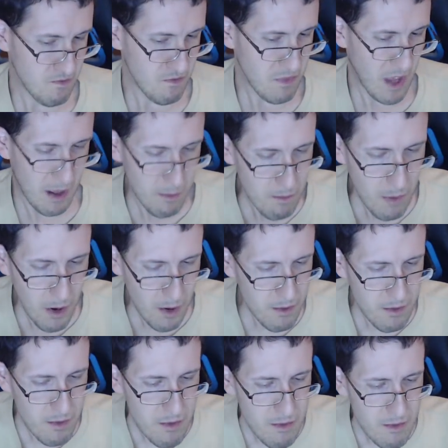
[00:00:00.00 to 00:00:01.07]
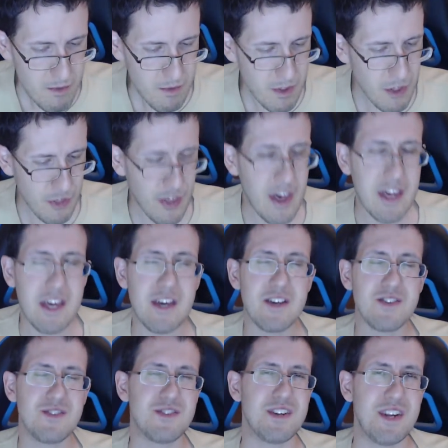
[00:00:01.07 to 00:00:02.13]
and the thing
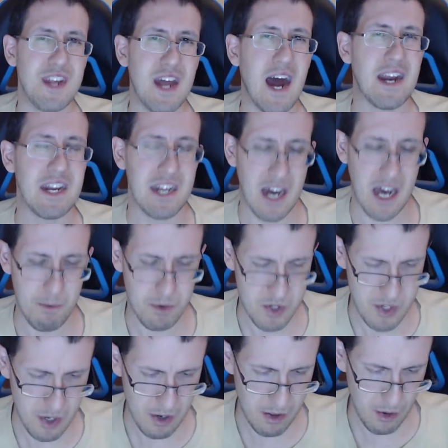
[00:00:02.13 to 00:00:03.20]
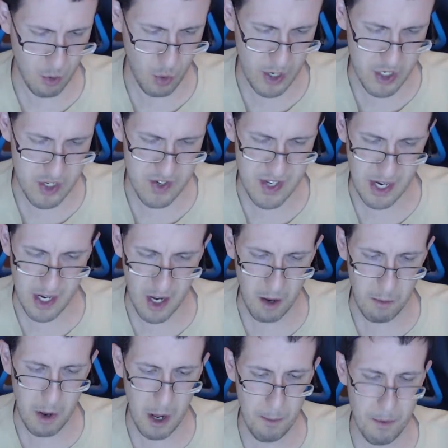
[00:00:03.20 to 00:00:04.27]
is 99% of the questions that
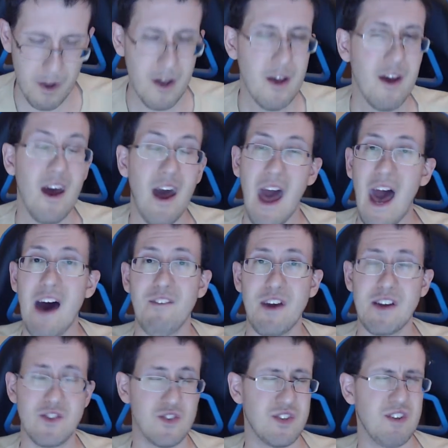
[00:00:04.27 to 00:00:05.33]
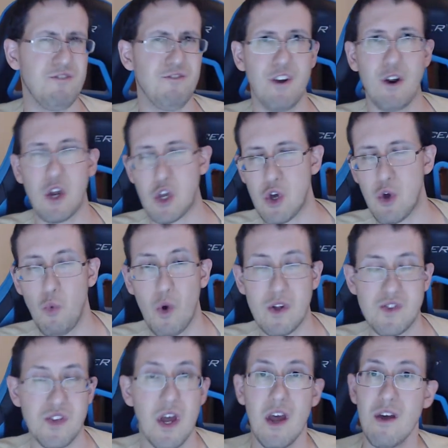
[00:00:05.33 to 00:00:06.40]
come up have answers and very good
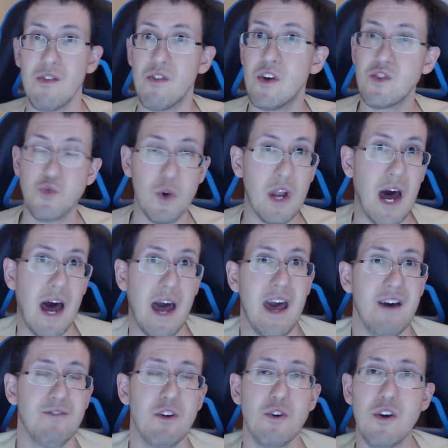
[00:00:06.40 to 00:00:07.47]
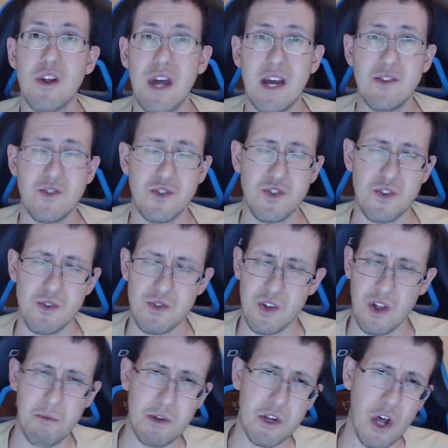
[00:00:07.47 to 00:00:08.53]
ones this one i have no good answers to so
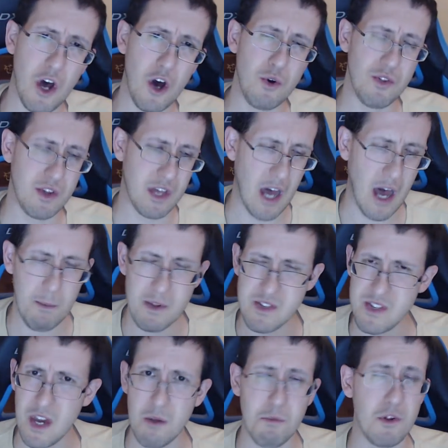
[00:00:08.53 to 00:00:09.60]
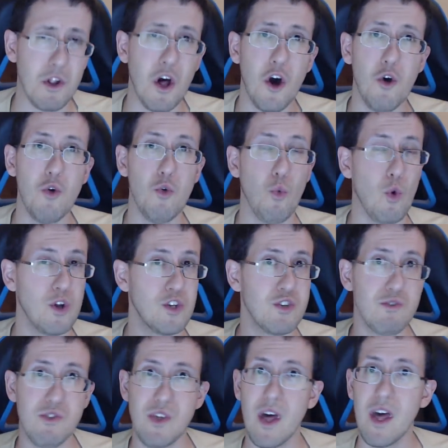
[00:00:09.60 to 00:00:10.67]
let me know in the comments down below what
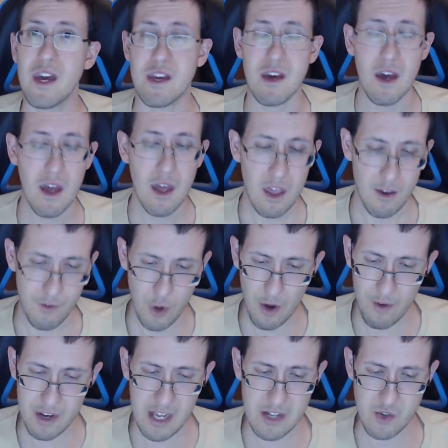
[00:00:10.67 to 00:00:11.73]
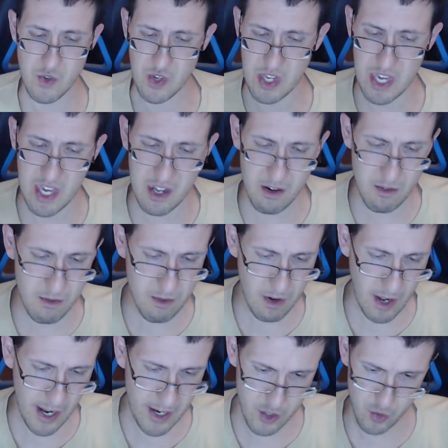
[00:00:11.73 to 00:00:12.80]
you think if you have any answers again
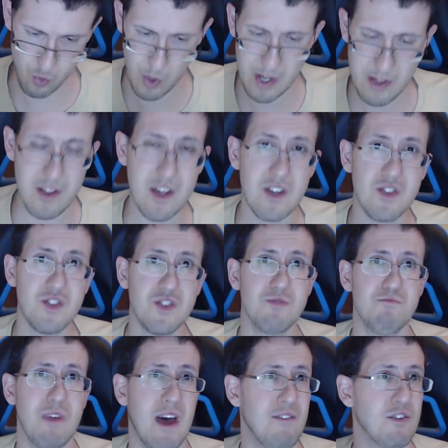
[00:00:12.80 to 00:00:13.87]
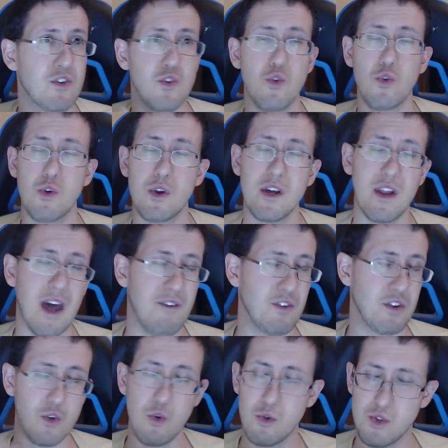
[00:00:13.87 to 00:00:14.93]
i just read this haven't googled it
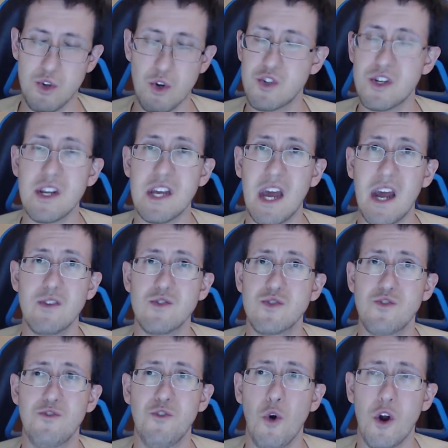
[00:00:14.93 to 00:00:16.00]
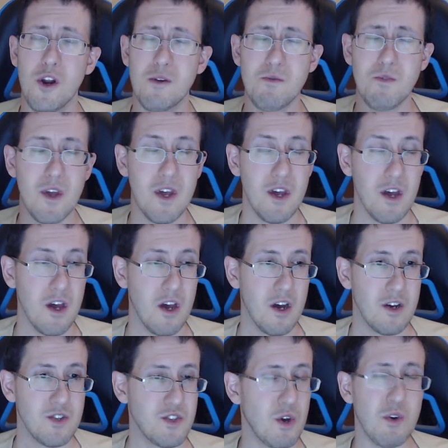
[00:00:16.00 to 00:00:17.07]
haven't google searched any answers for it
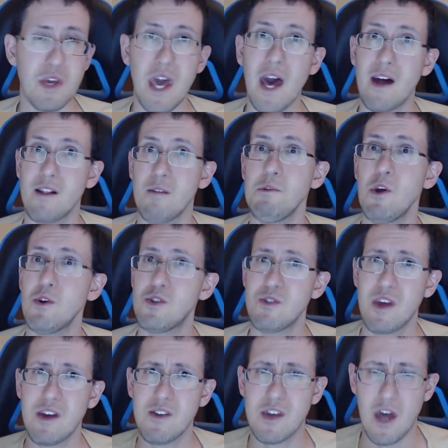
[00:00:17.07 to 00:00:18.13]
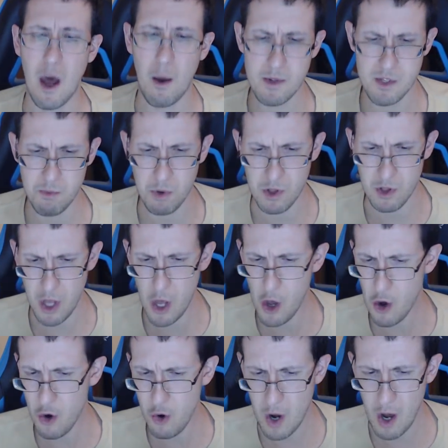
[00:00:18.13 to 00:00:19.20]
so yeah let me know what you think in the comments
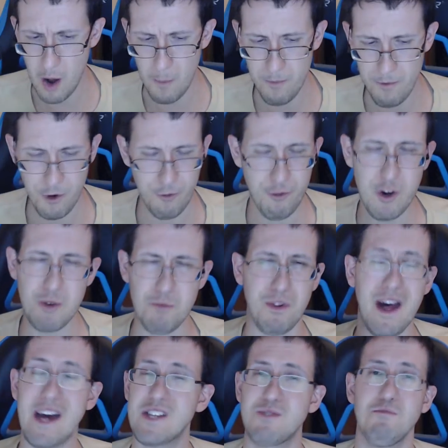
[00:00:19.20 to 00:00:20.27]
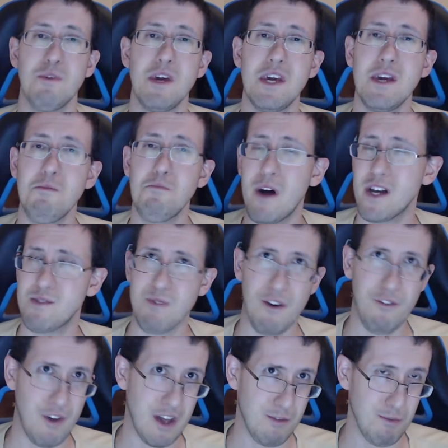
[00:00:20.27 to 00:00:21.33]
below um, feel free to blast me blast my
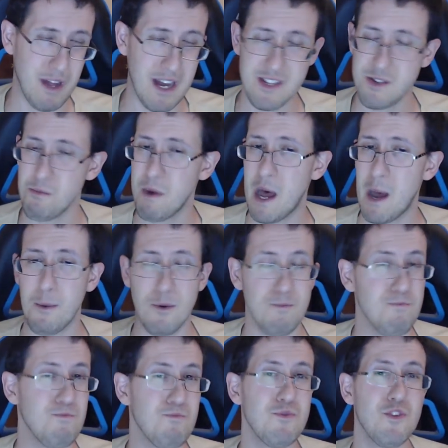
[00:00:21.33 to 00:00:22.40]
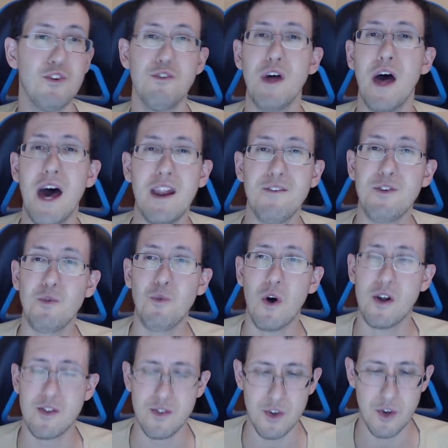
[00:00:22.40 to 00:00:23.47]
faith blast the bible do that if you
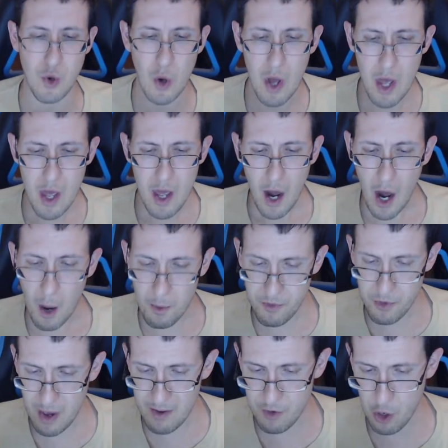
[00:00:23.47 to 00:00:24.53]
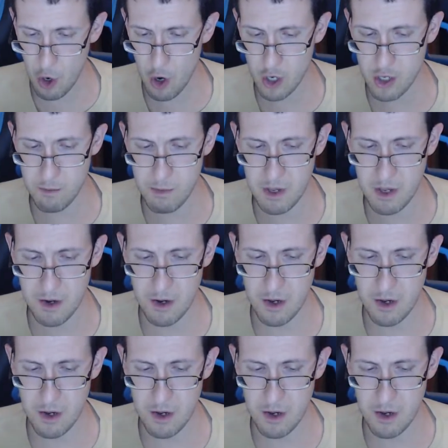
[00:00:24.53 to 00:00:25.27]
want to um, if you have an argument